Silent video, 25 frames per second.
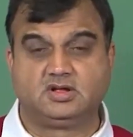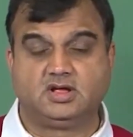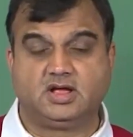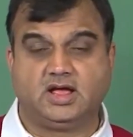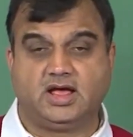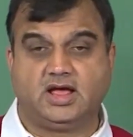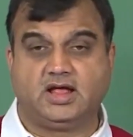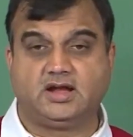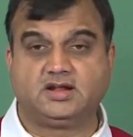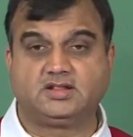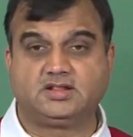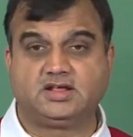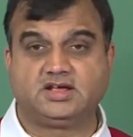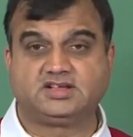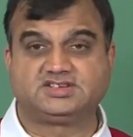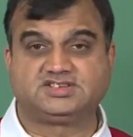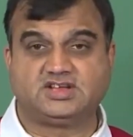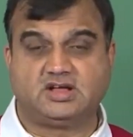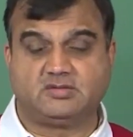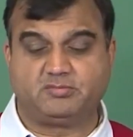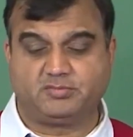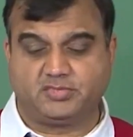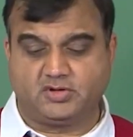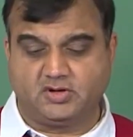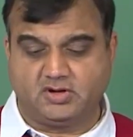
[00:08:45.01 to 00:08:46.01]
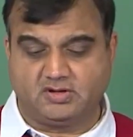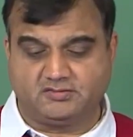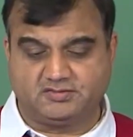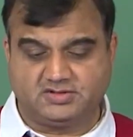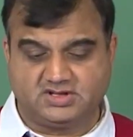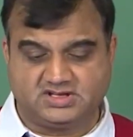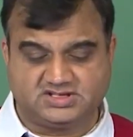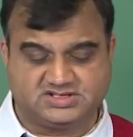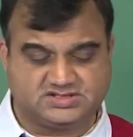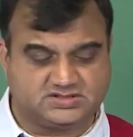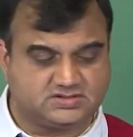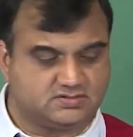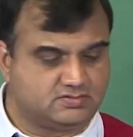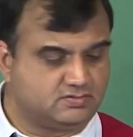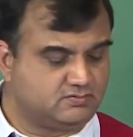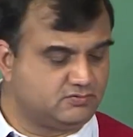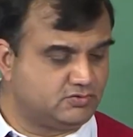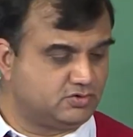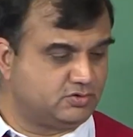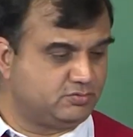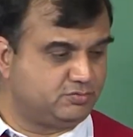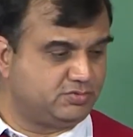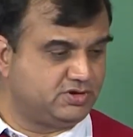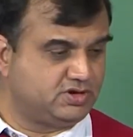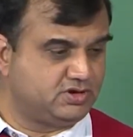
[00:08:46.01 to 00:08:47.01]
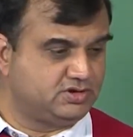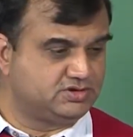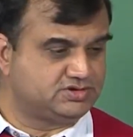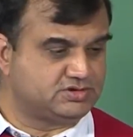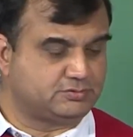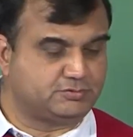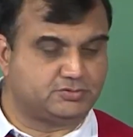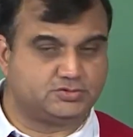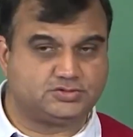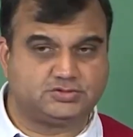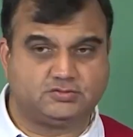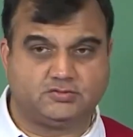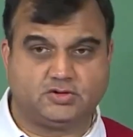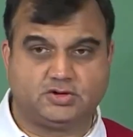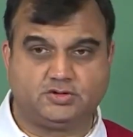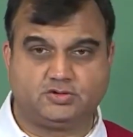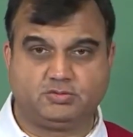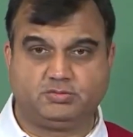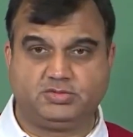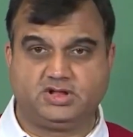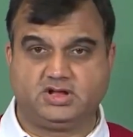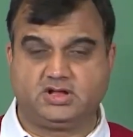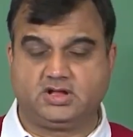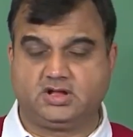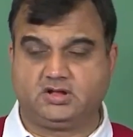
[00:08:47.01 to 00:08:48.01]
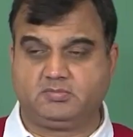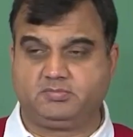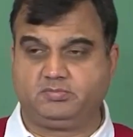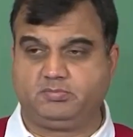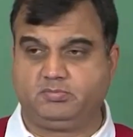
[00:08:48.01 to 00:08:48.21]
Another example of this would be, suppose you want to make a